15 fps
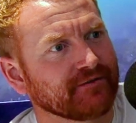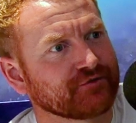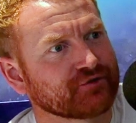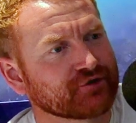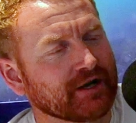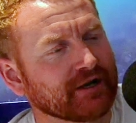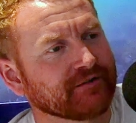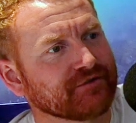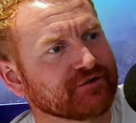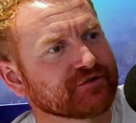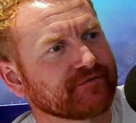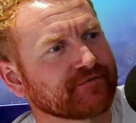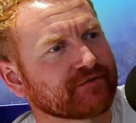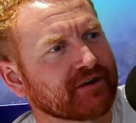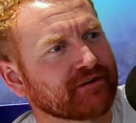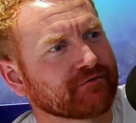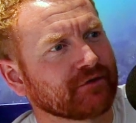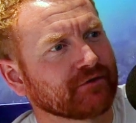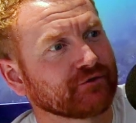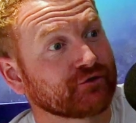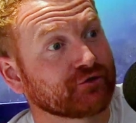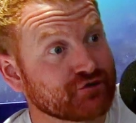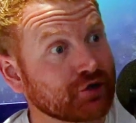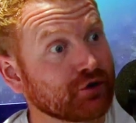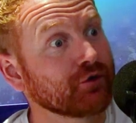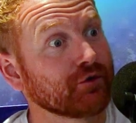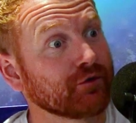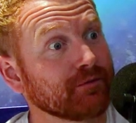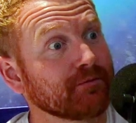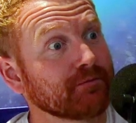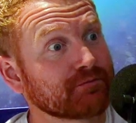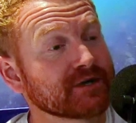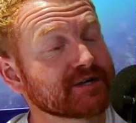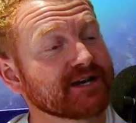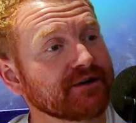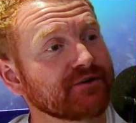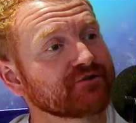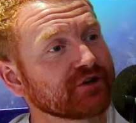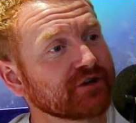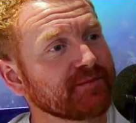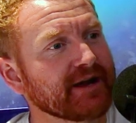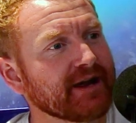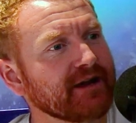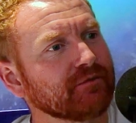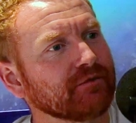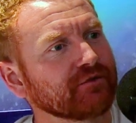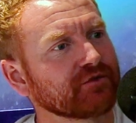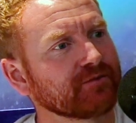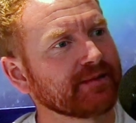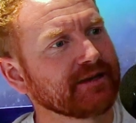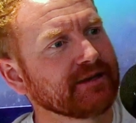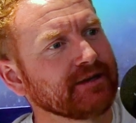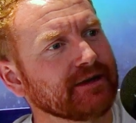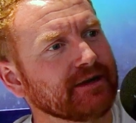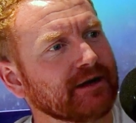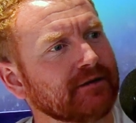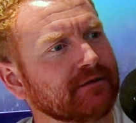shallow fishing for F1s to potentially be able to beat you?